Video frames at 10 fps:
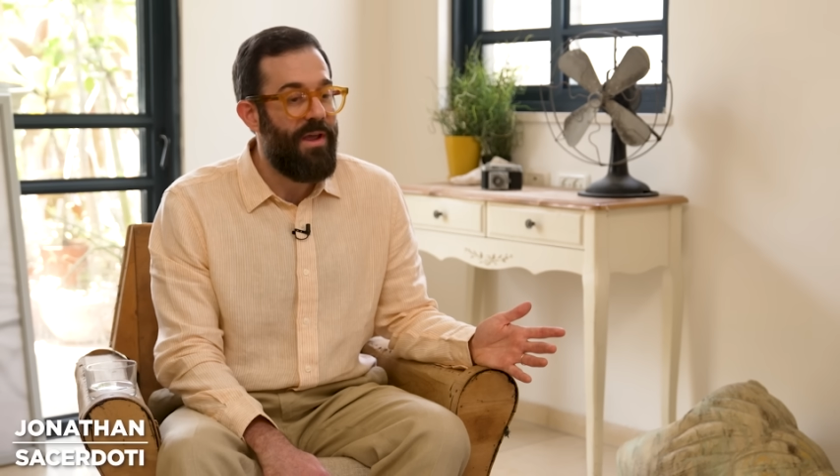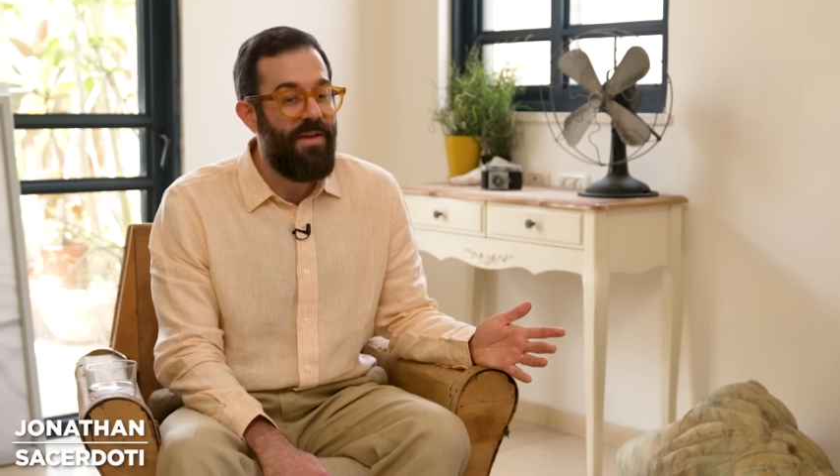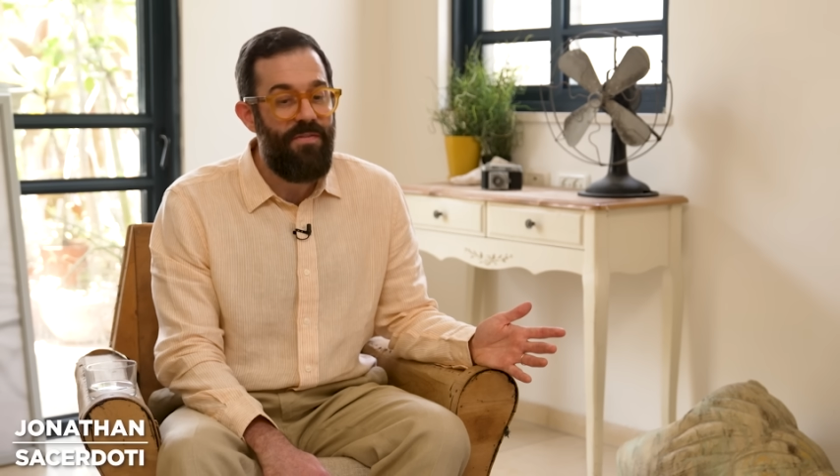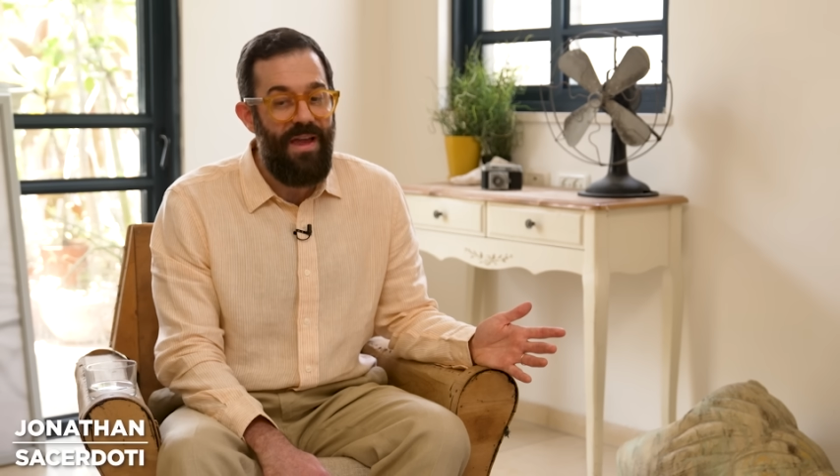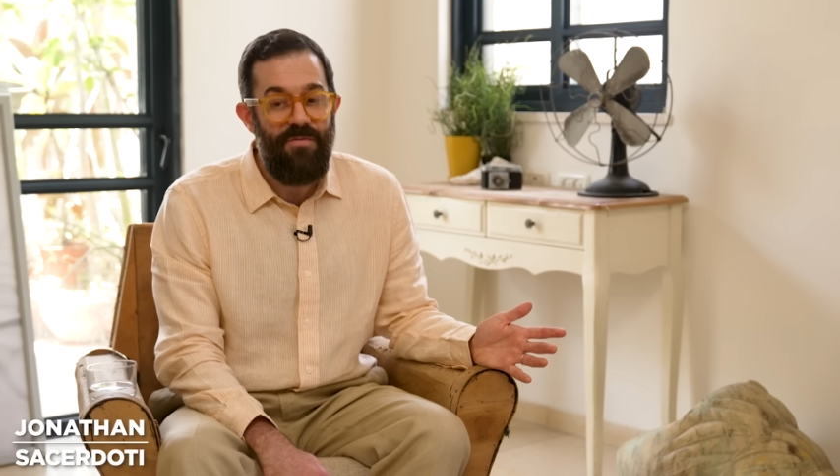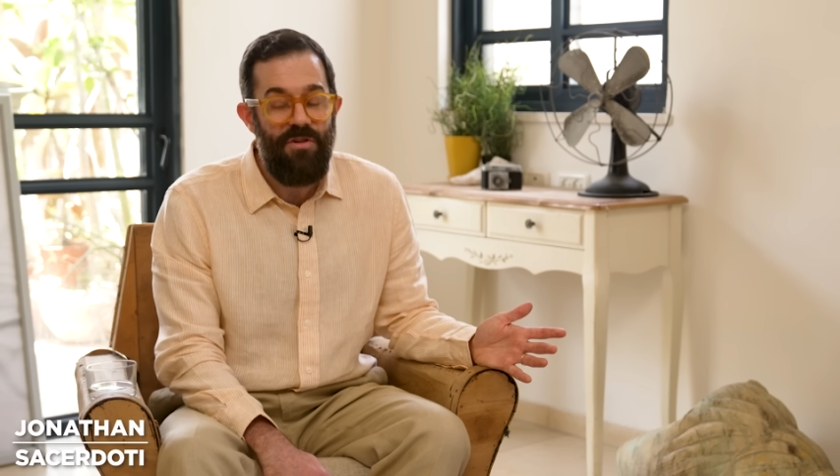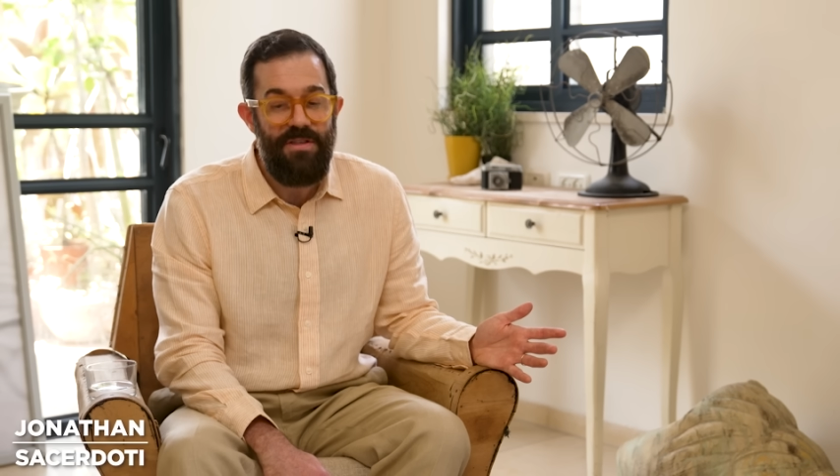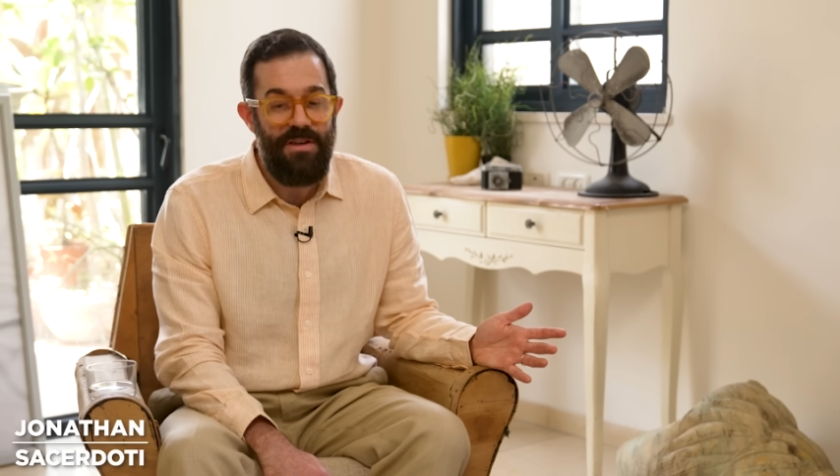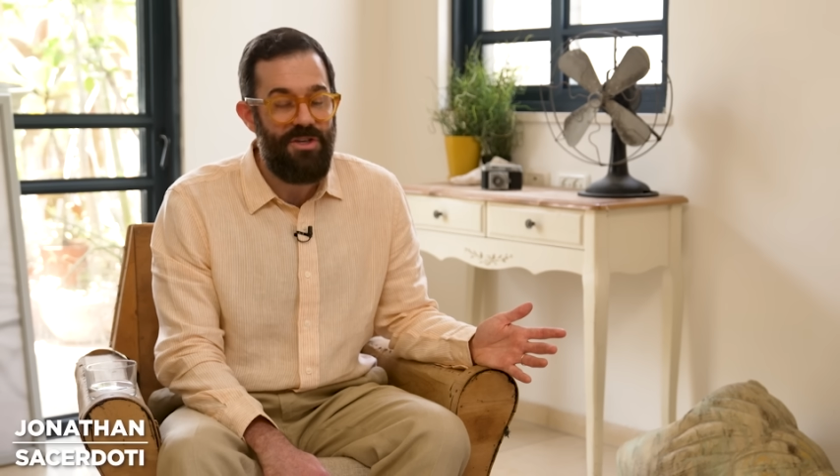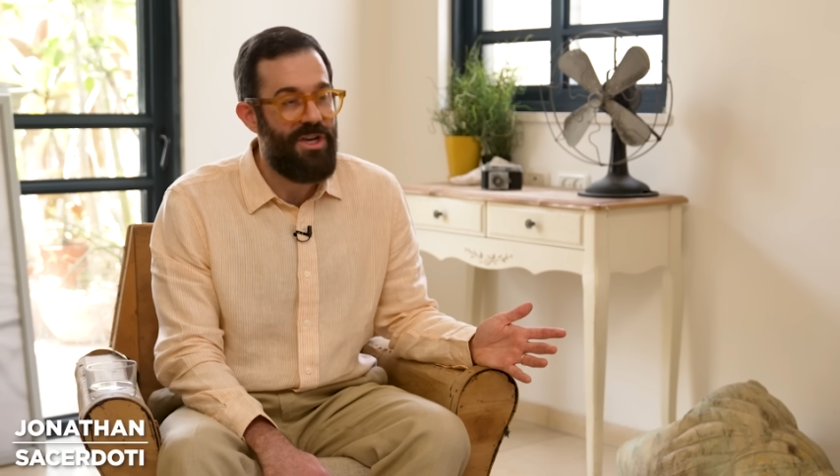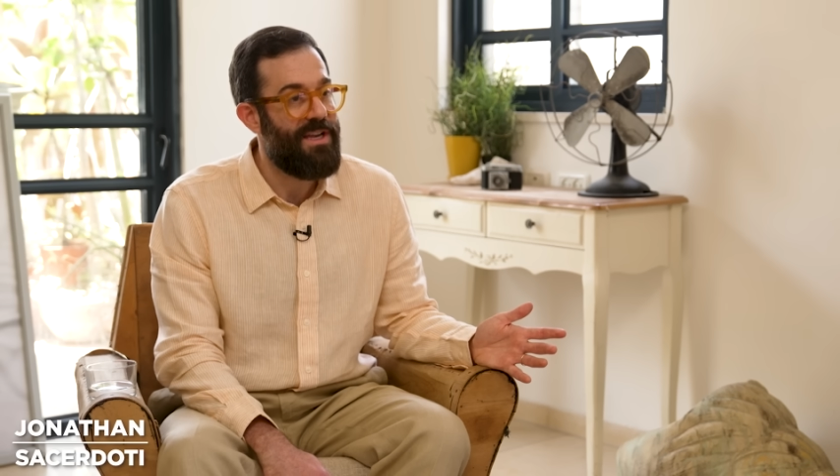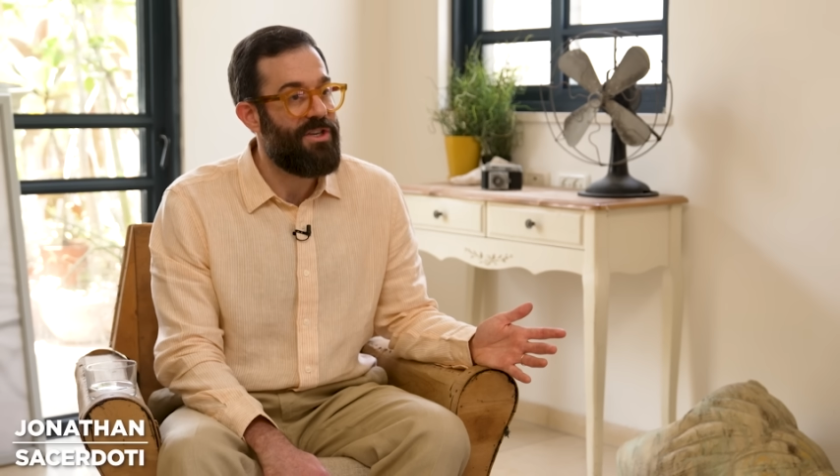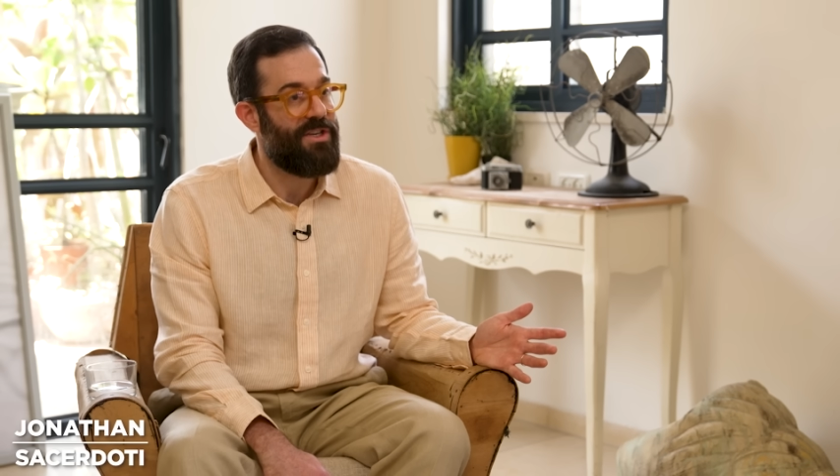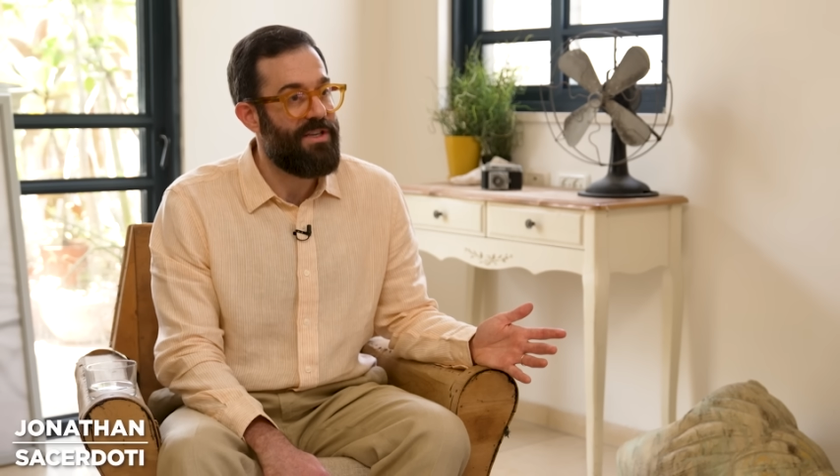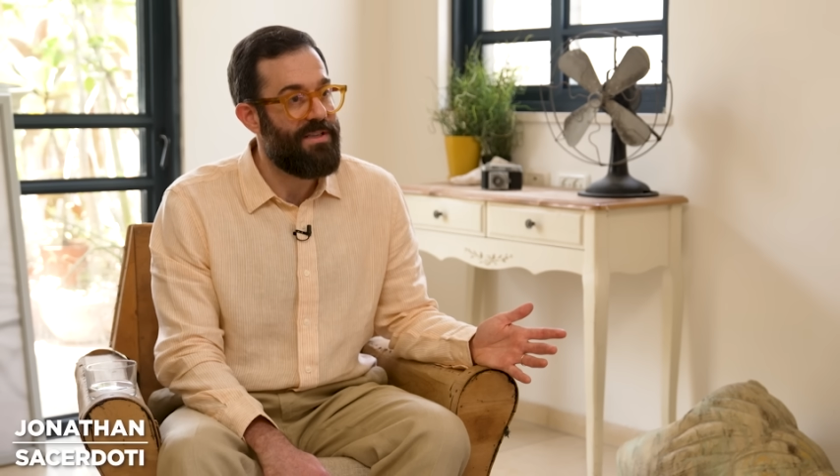If everything
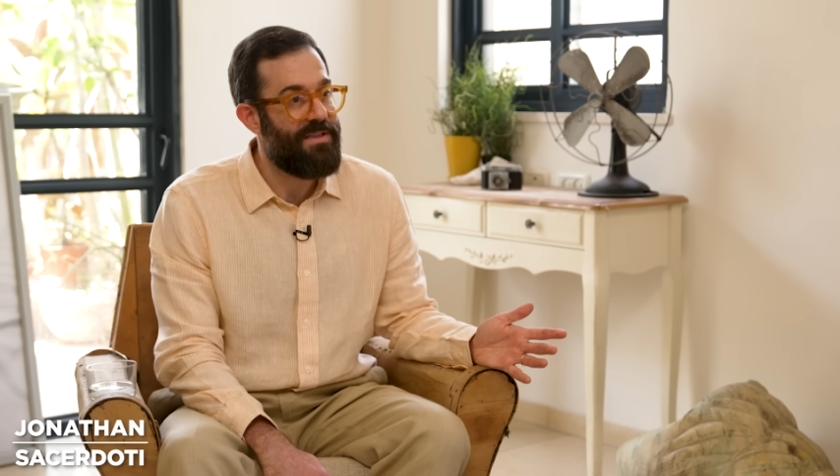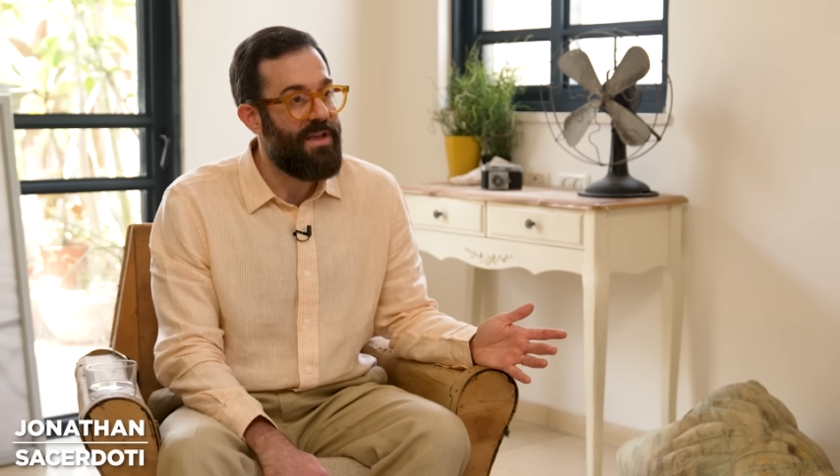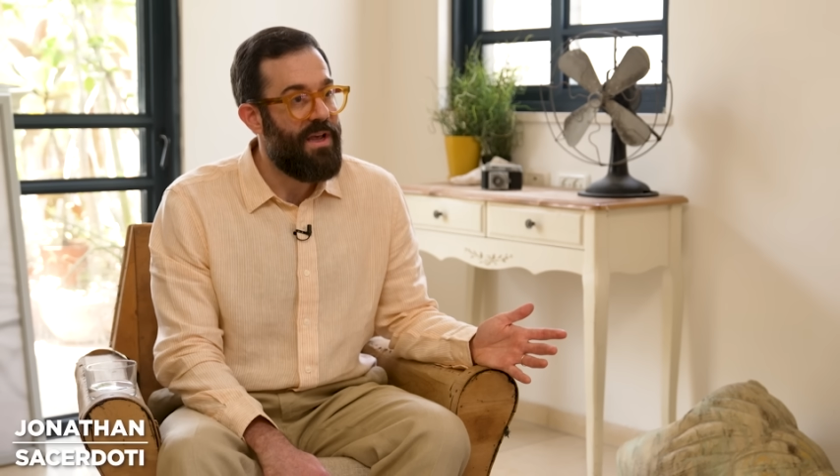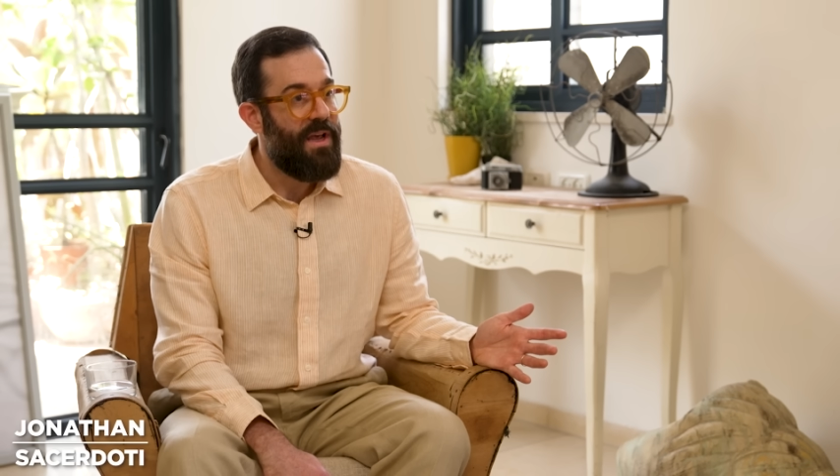changes,